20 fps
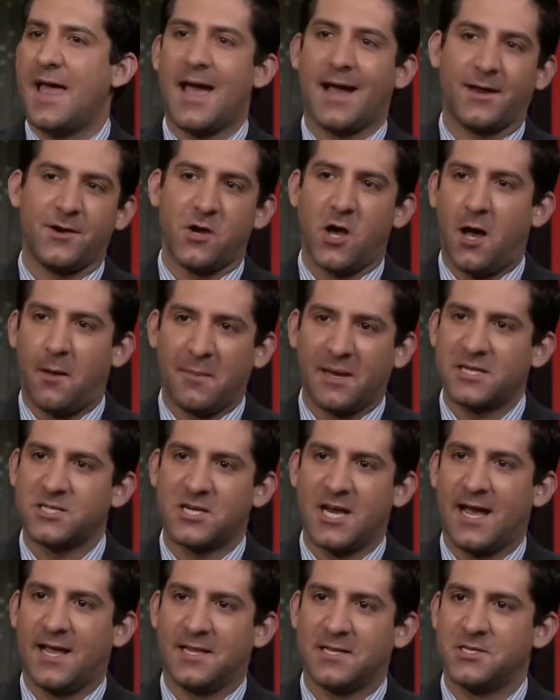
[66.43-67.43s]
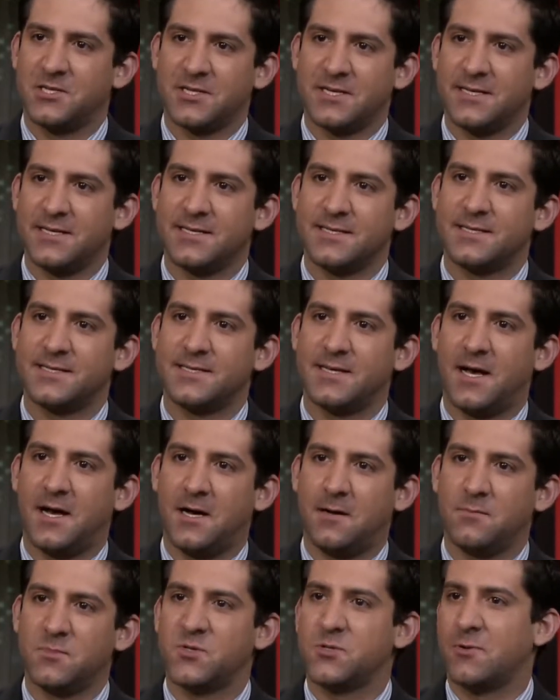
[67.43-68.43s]
economic challenges,
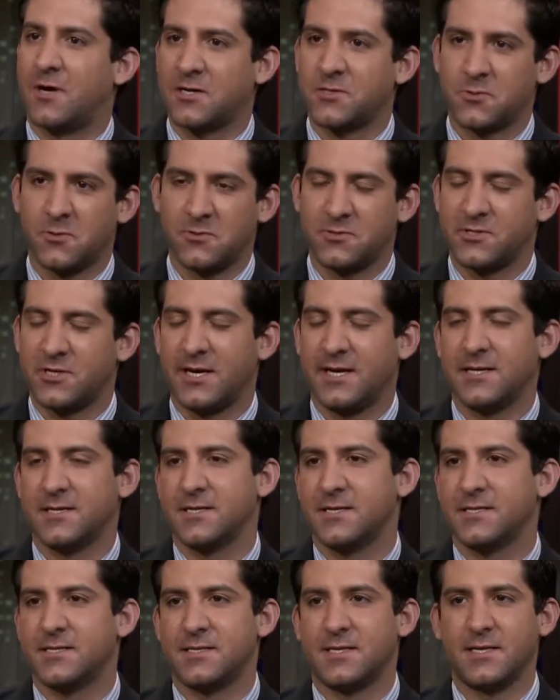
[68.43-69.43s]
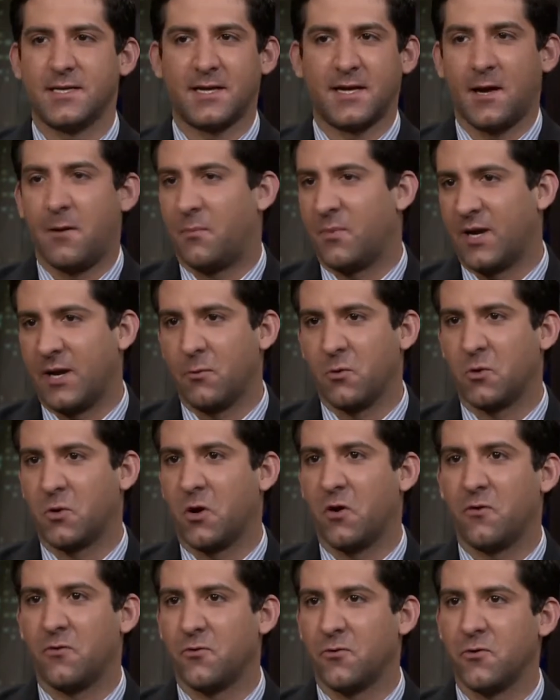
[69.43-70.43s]
structural changes the company will
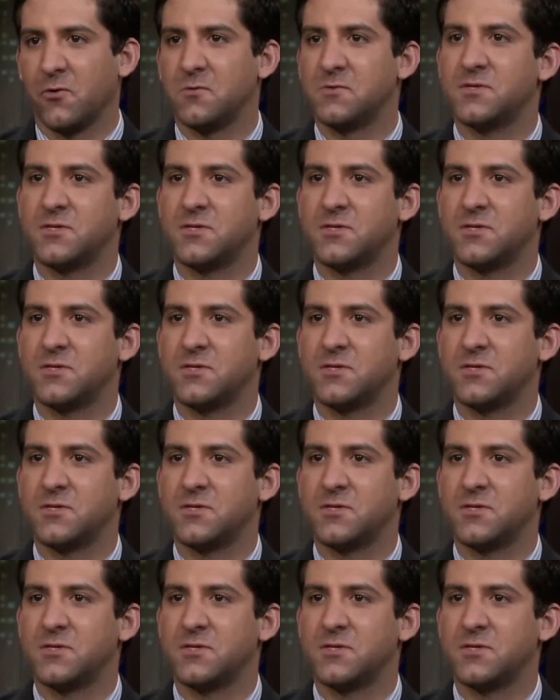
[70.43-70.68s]
go through.